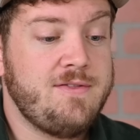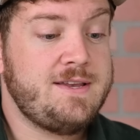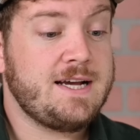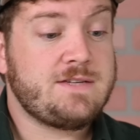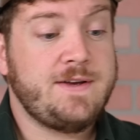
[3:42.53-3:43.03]
The
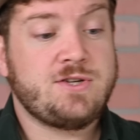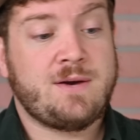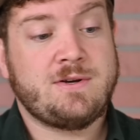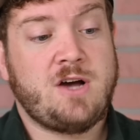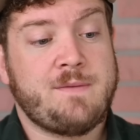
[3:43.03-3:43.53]
next feature that
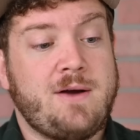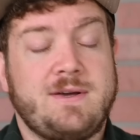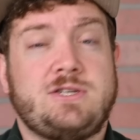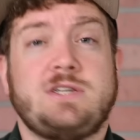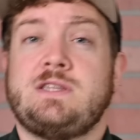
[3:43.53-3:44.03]
I want to talk
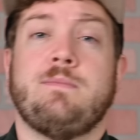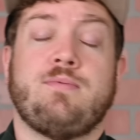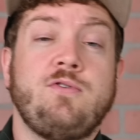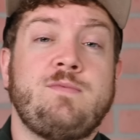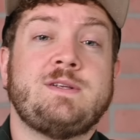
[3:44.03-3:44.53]
about is just the
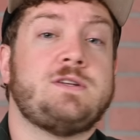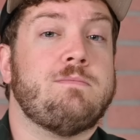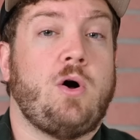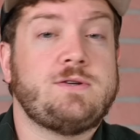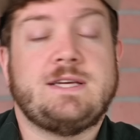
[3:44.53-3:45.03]
improvements to
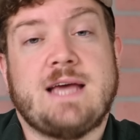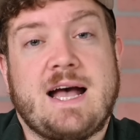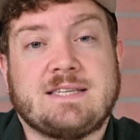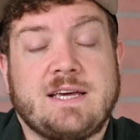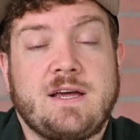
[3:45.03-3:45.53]

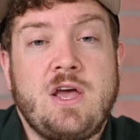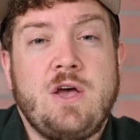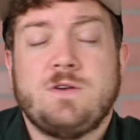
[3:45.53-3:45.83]
multitasking.